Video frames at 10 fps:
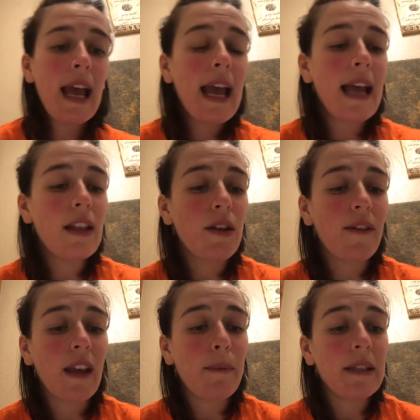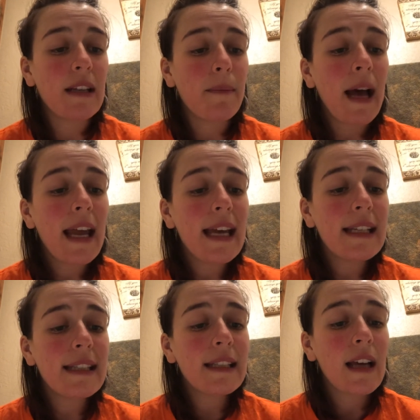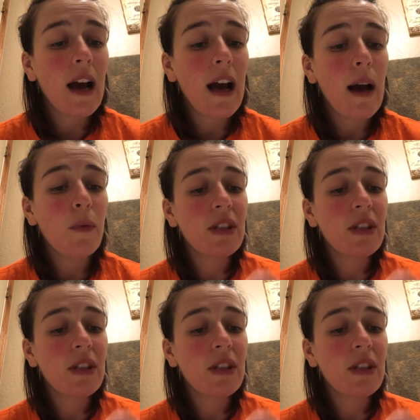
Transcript: And then you have the epididymis, which